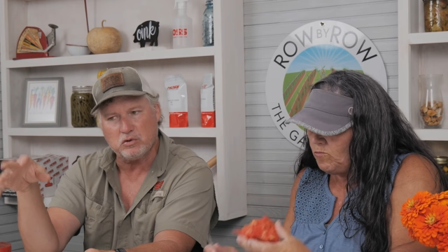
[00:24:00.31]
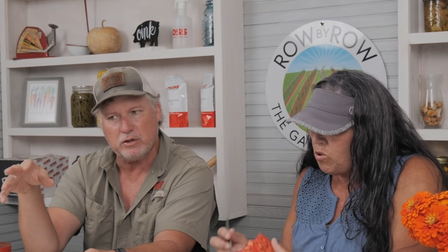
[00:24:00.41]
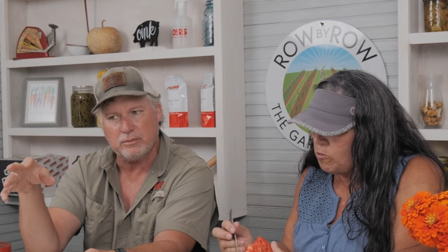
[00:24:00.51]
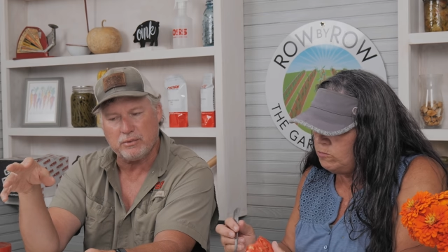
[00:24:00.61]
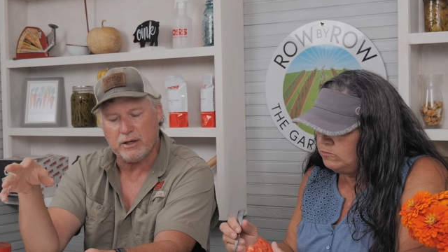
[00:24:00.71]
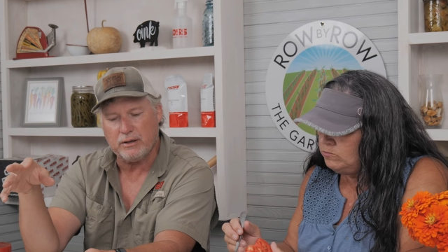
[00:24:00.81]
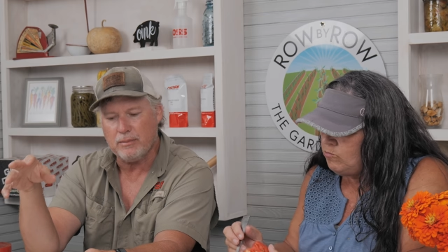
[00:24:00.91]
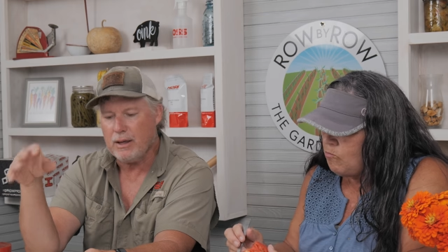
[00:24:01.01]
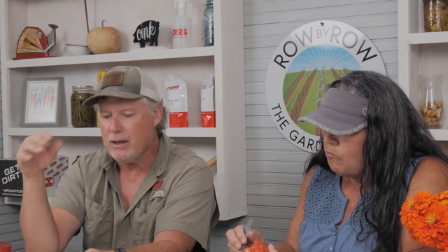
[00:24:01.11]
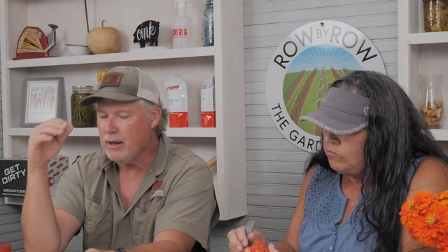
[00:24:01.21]
Speaker 1: drip tape,
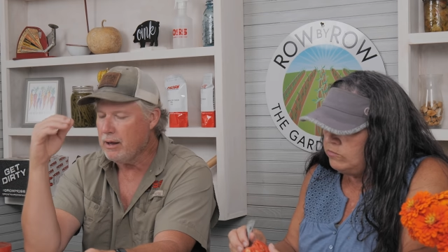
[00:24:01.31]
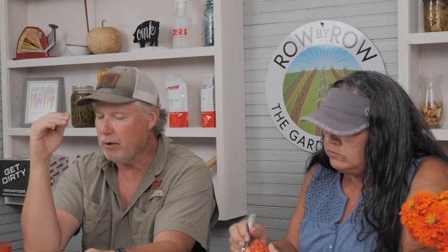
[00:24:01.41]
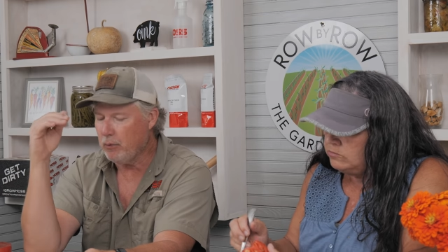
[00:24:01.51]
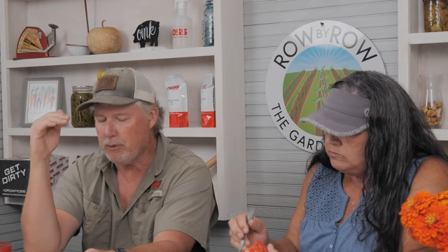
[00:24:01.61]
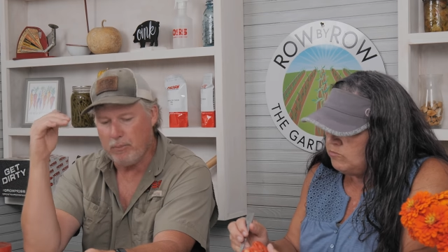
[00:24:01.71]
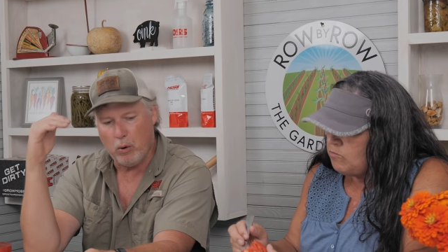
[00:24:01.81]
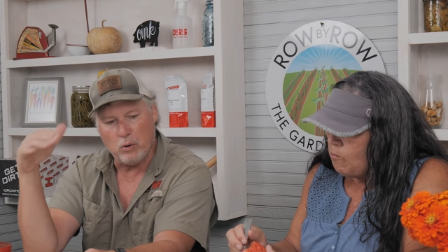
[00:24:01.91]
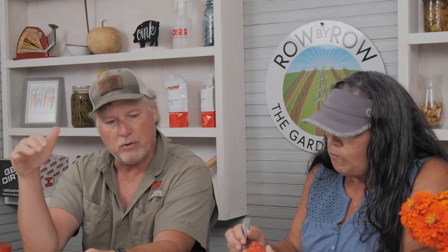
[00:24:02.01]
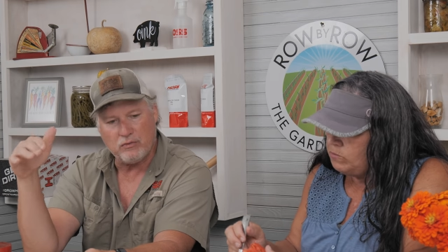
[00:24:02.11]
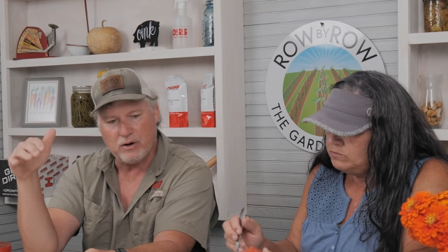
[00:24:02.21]
and we
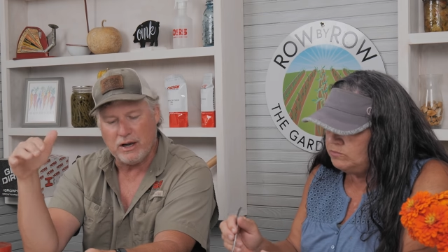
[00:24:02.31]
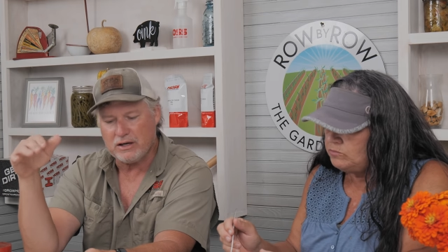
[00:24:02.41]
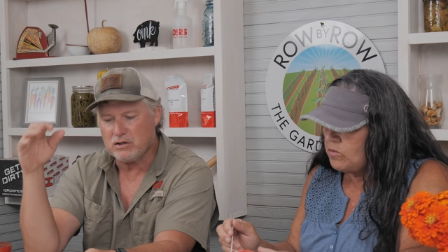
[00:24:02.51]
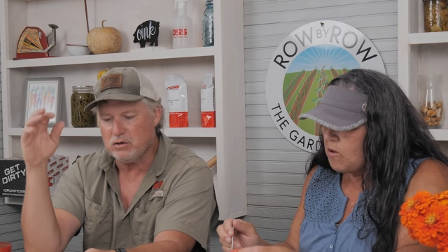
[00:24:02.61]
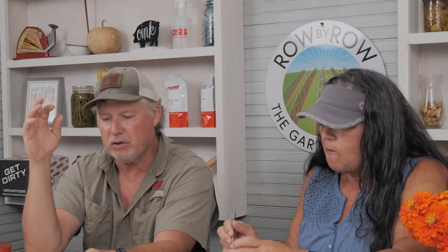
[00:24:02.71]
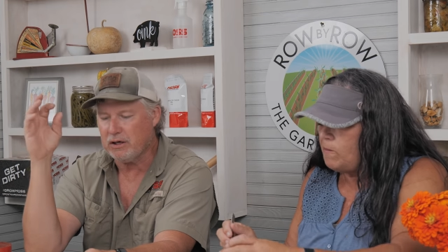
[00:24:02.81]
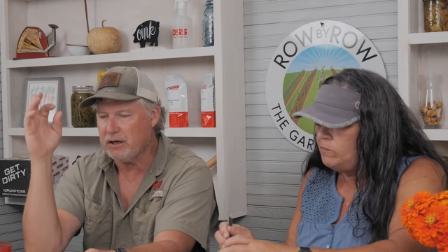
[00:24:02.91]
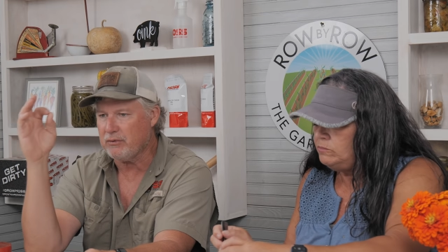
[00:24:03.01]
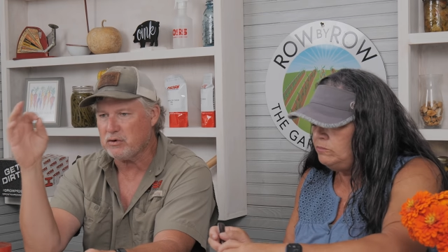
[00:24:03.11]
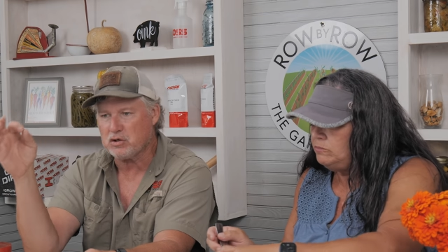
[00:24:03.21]
poured the fertilizer to it. It
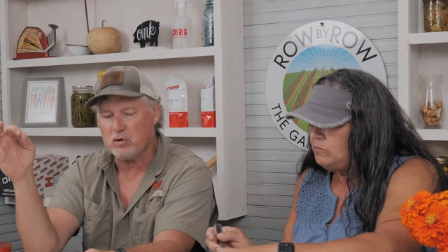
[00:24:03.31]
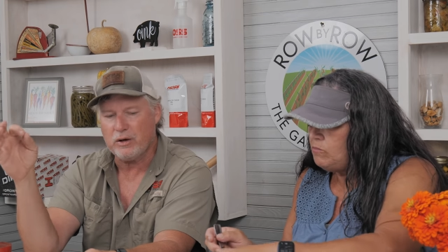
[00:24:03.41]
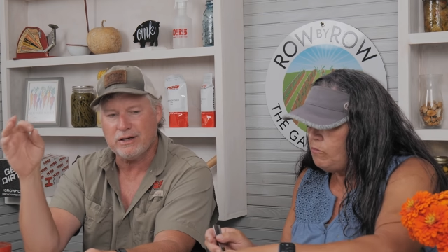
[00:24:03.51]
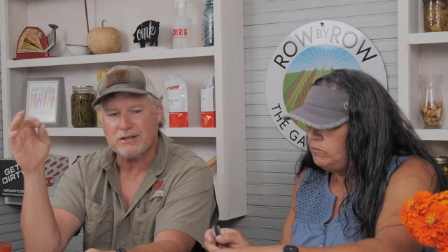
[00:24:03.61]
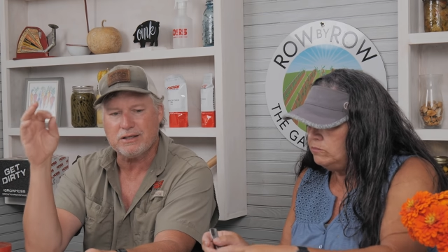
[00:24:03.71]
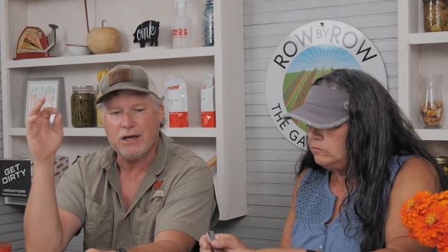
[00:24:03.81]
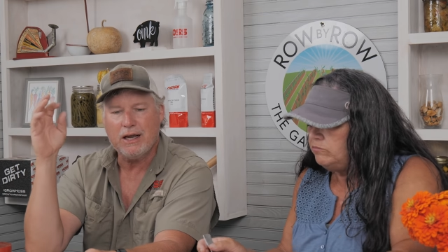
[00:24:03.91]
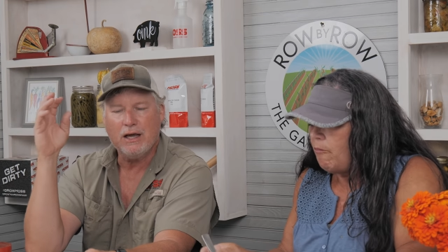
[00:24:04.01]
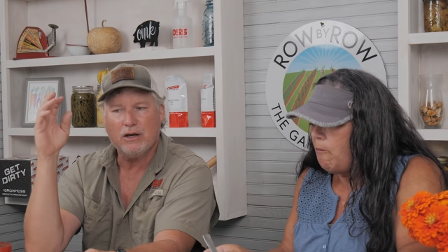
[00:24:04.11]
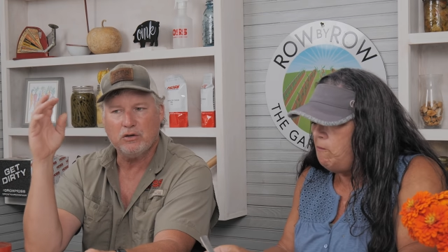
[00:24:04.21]
never stressed,
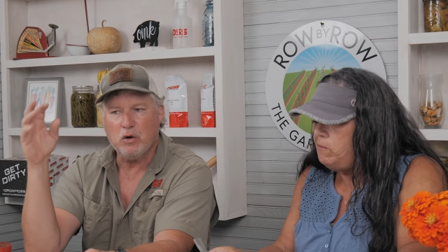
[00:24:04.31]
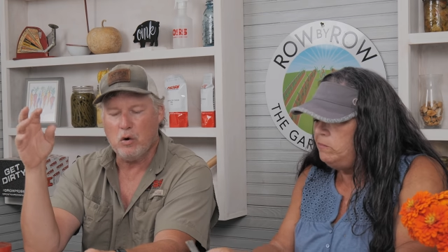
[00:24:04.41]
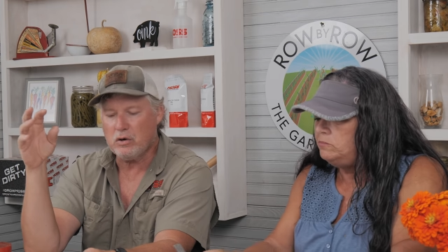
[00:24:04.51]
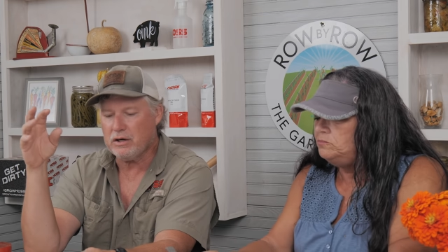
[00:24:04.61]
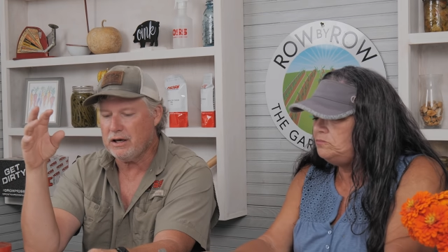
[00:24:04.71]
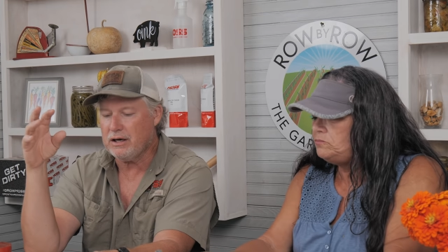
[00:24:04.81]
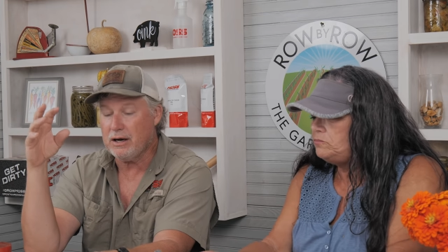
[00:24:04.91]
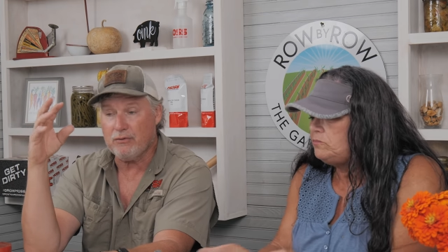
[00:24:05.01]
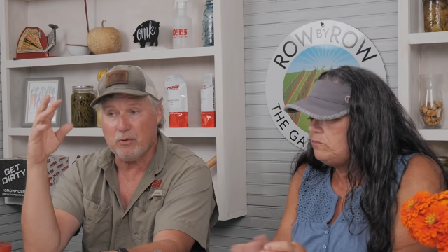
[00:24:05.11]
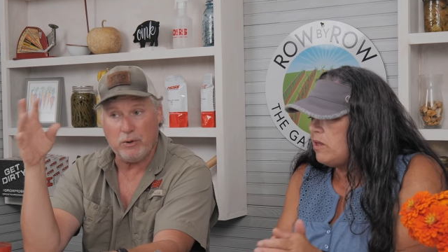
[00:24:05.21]
nor did it
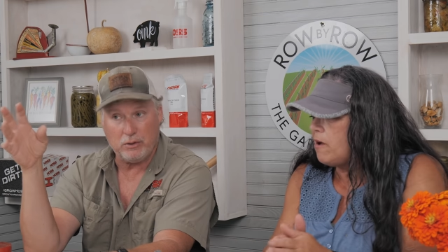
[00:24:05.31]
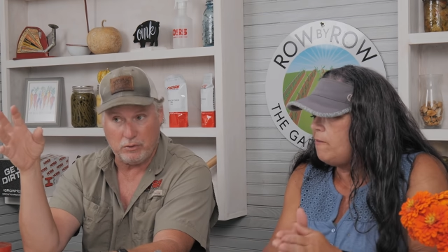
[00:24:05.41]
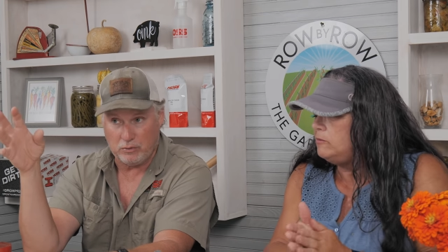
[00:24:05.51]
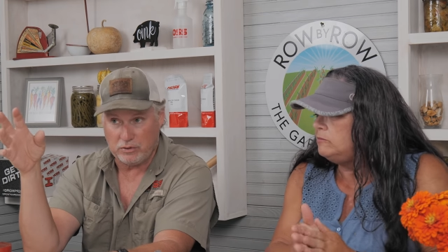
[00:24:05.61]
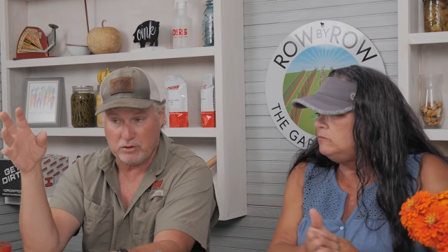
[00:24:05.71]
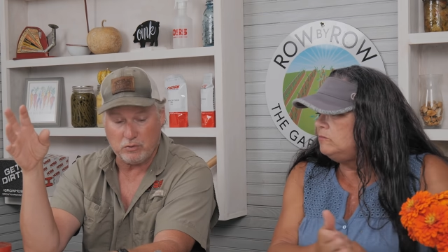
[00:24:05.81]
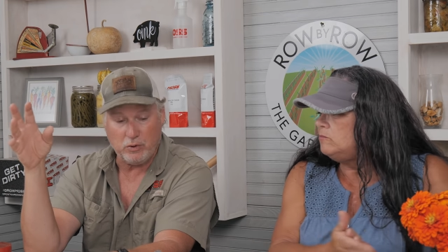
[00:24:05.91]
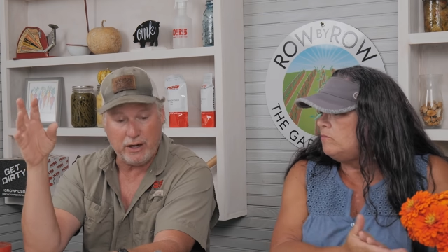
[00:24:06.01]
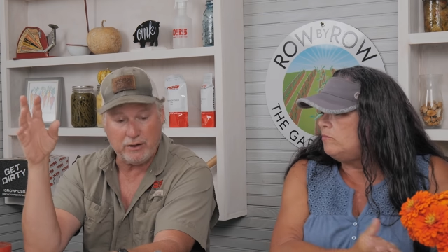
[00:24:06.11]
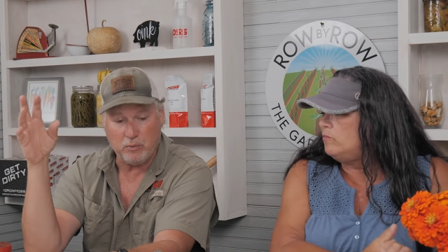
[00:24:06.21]
never wilt on us, because
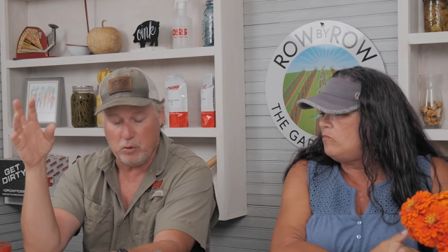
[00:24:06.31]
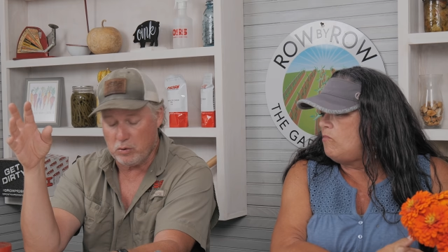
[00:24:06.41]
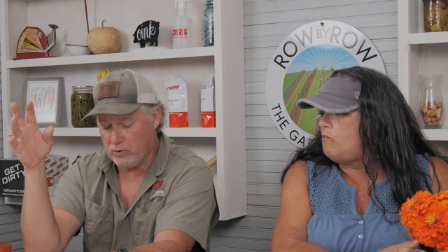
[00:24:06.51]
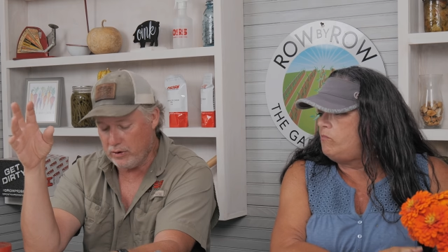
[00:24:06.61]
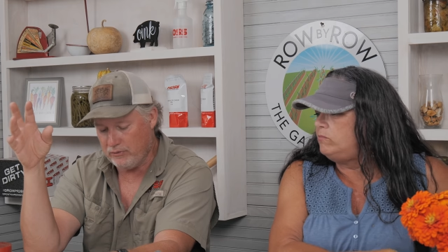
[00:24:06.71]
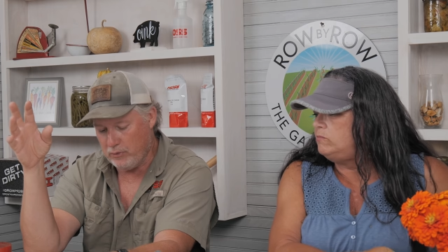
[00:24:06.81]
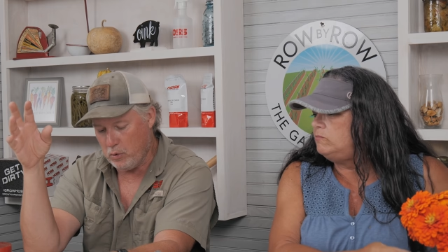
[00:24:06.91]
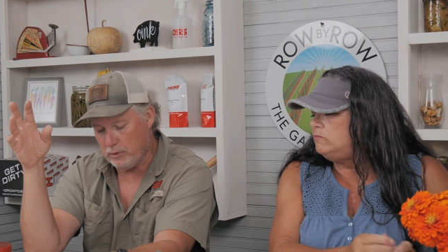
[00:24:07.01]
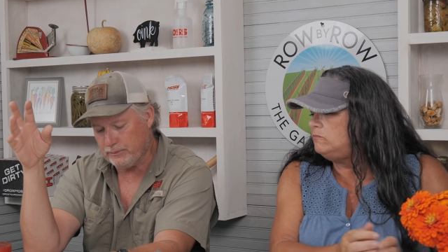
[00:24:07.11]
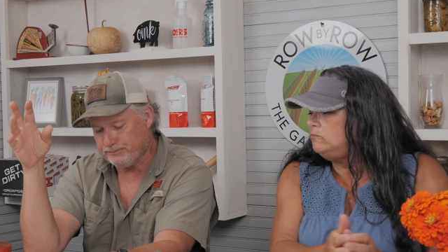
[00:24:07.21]
we had the water there
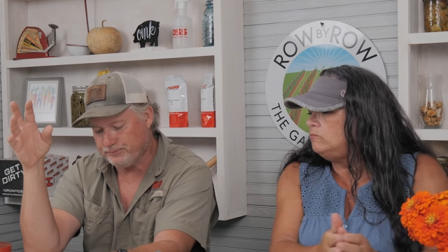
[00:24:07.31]
for